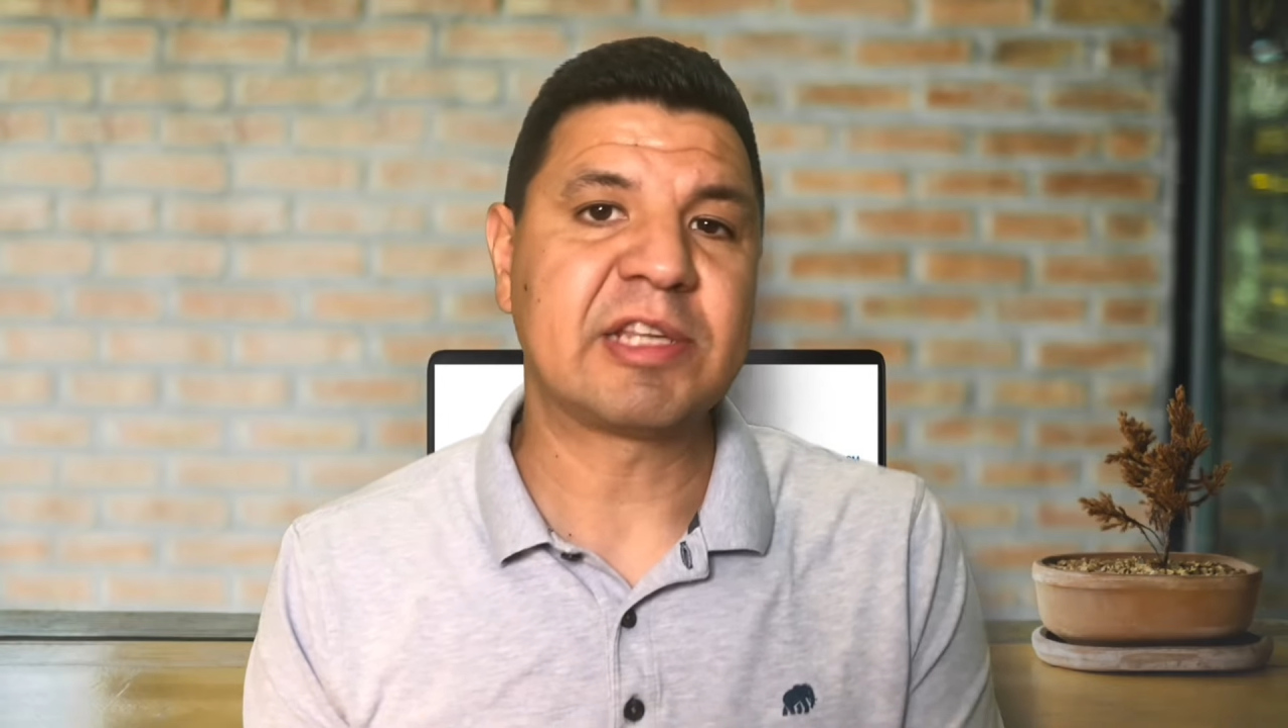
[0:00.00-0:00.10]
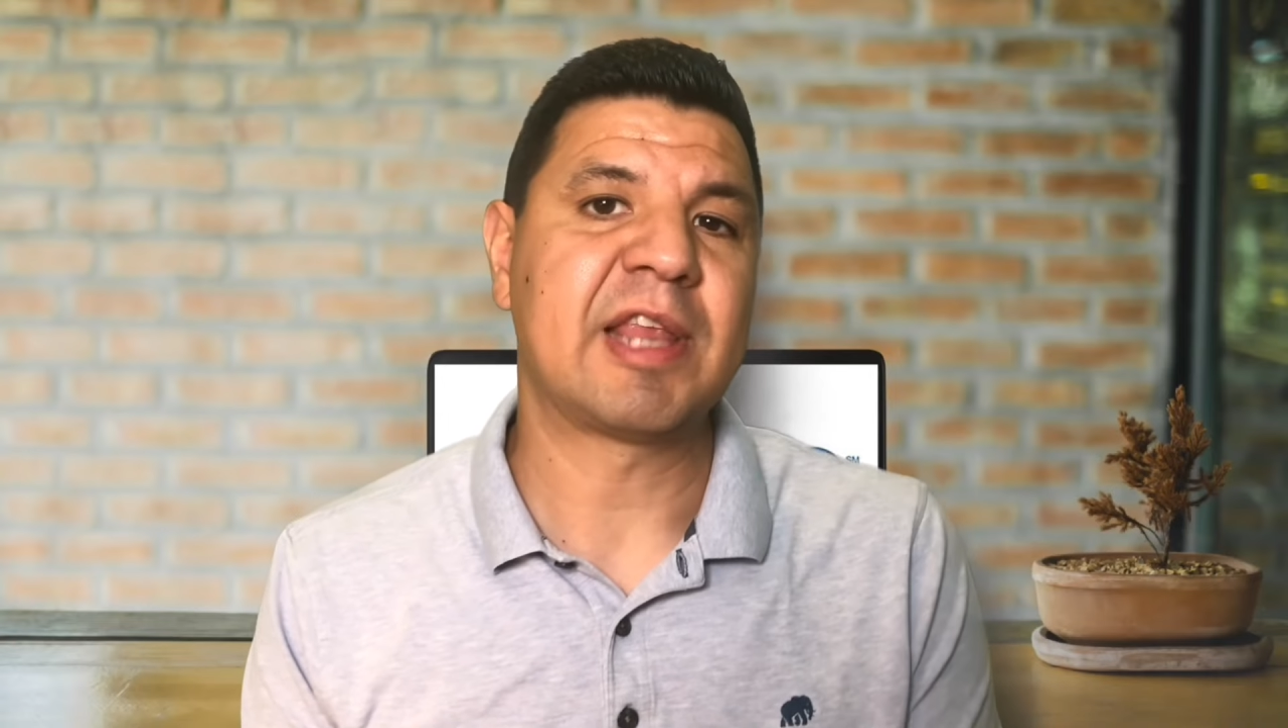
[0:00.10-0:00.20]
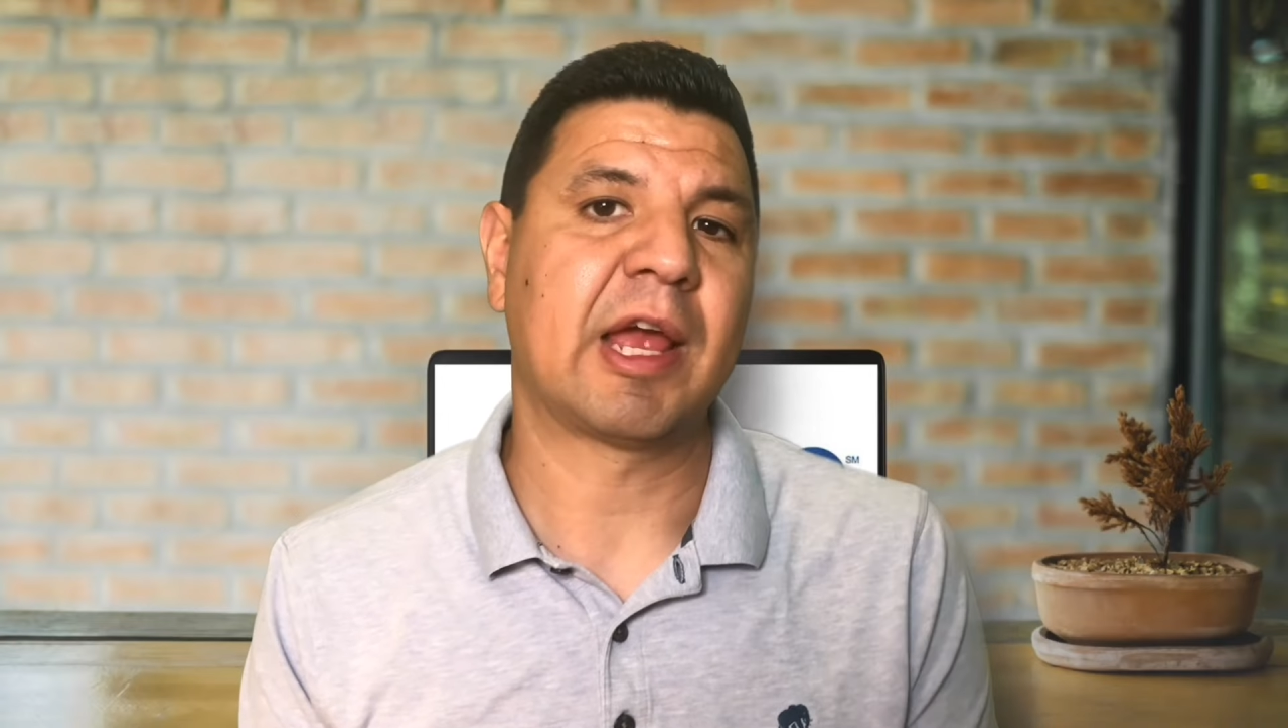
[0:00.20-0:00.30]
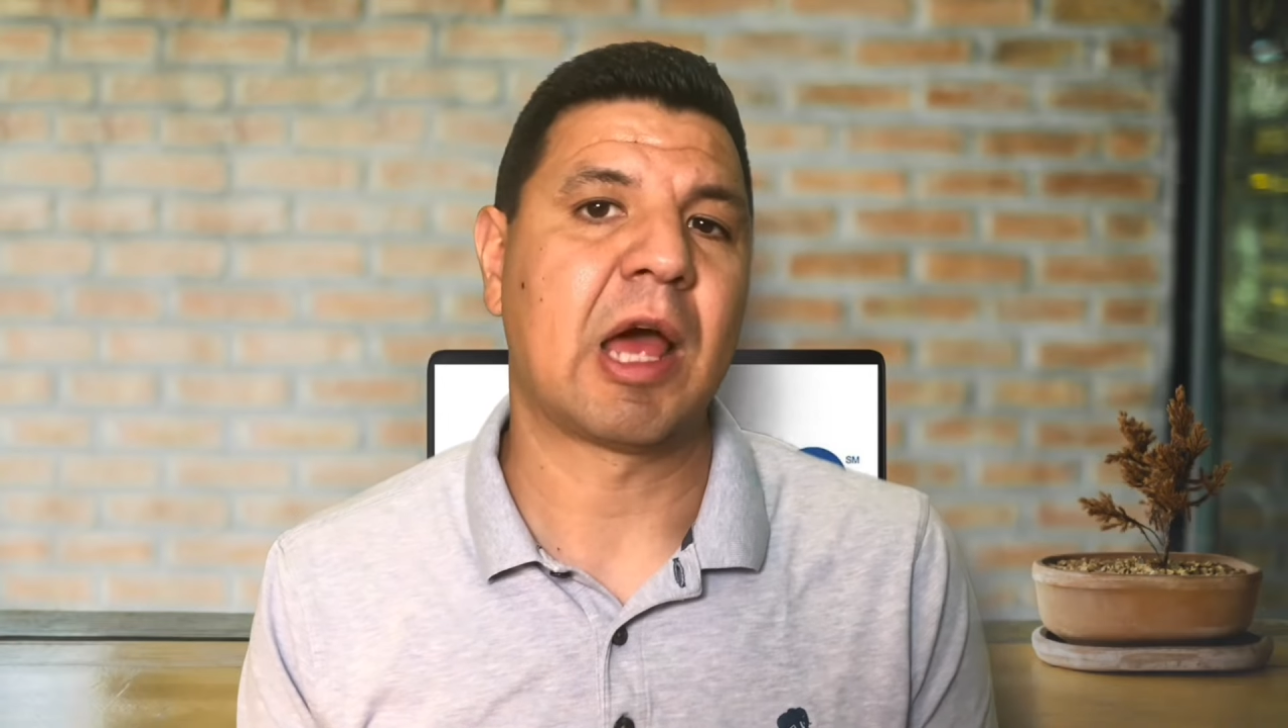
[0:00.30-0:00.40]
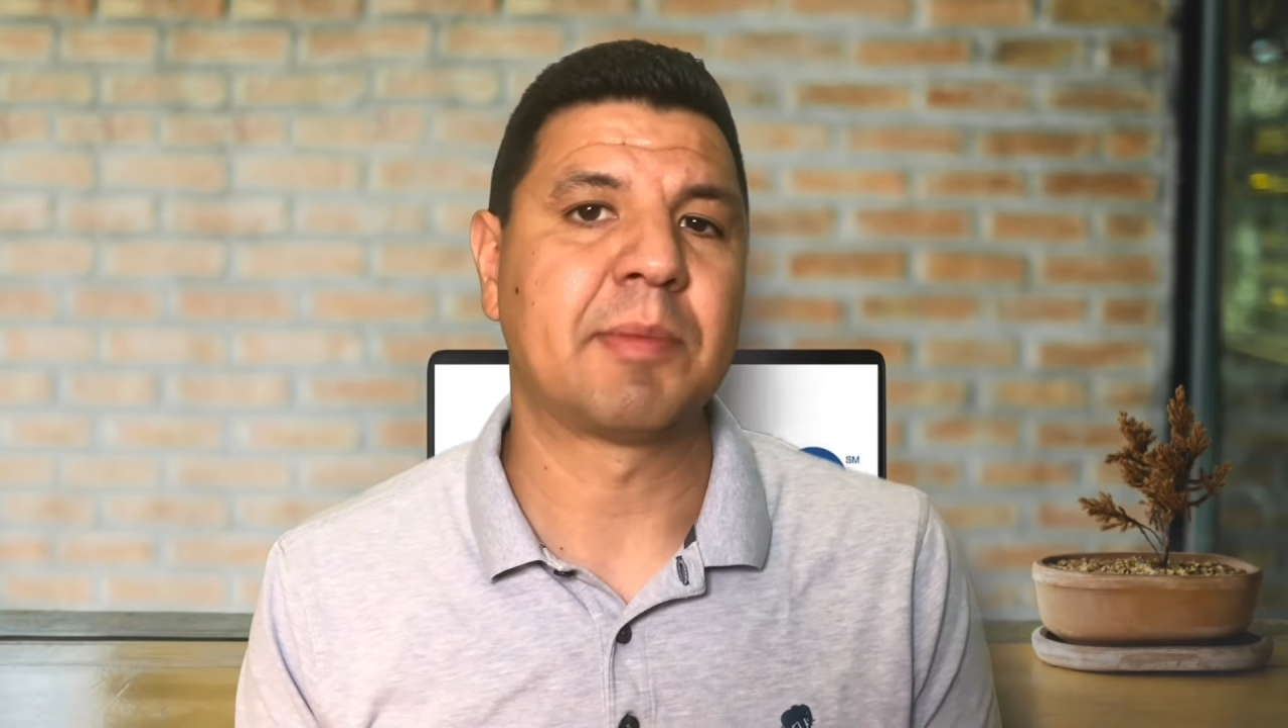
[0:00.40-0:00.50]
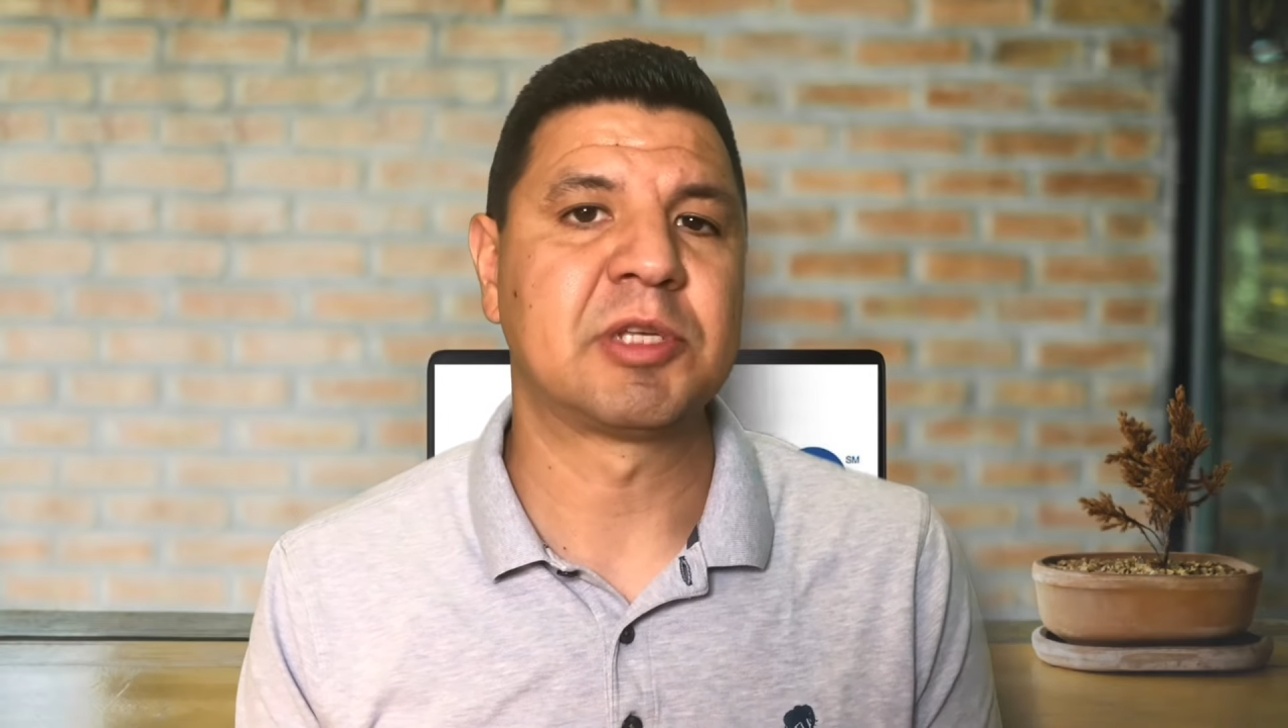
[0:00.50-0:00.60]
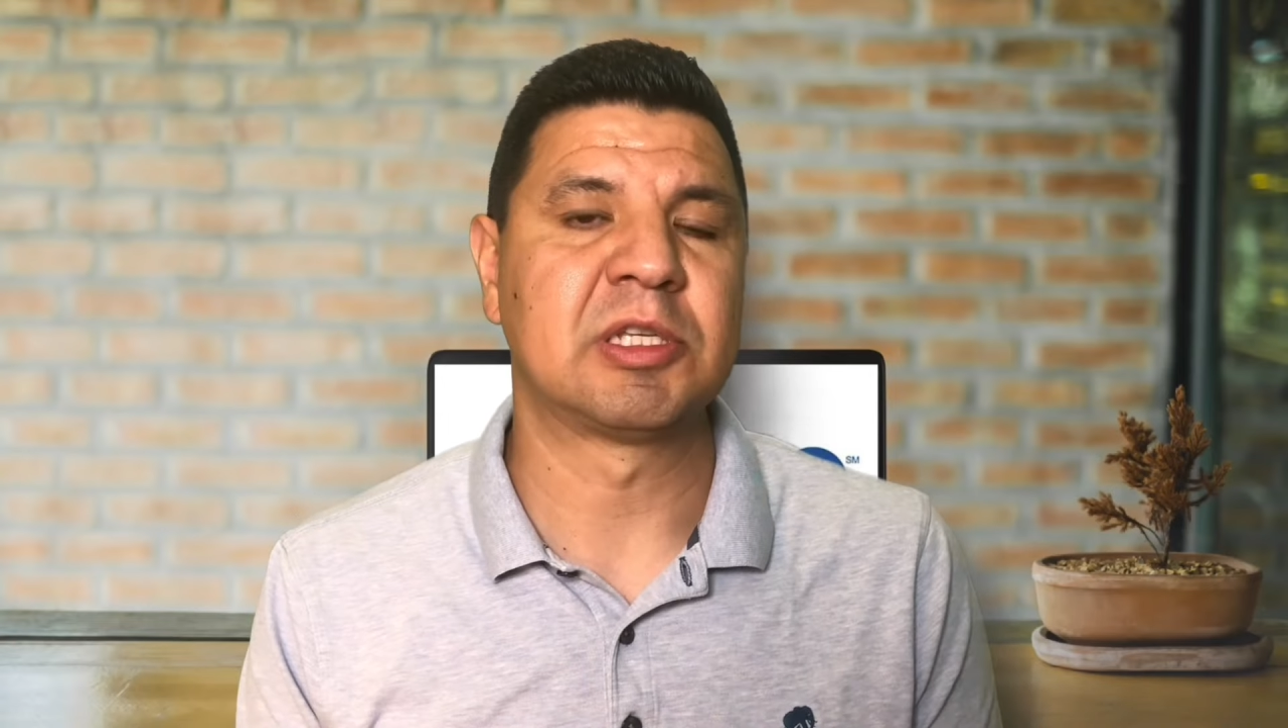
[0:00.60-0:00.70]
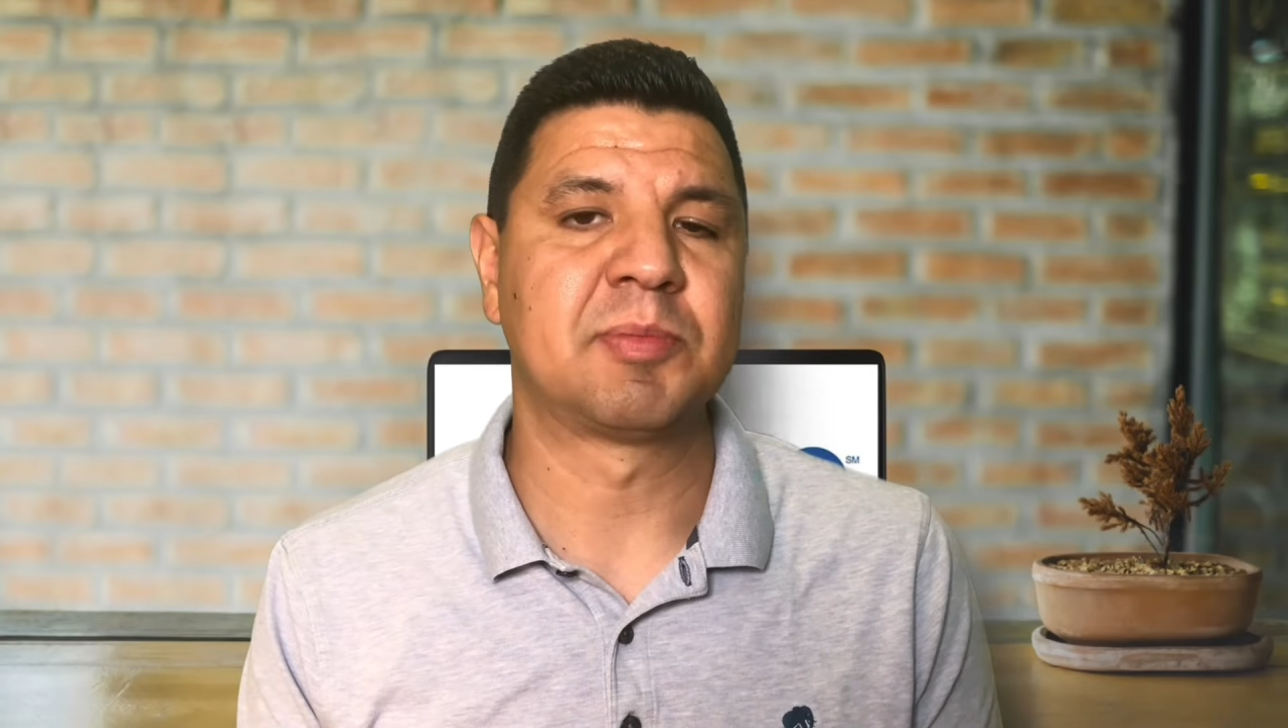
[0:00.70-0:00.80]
snack options,